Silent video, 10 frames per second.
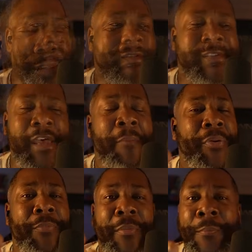Some
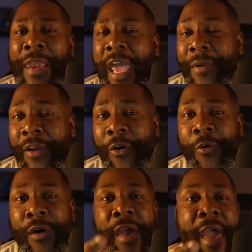people blame it
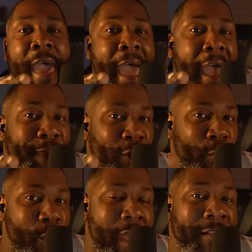on
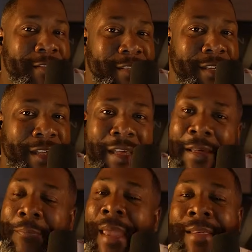affluenza. I
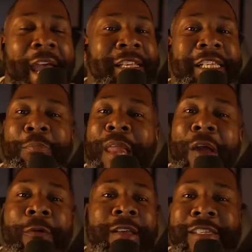mean, they just blame
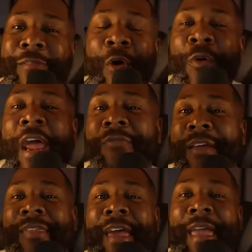racism on
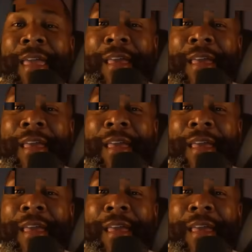everything.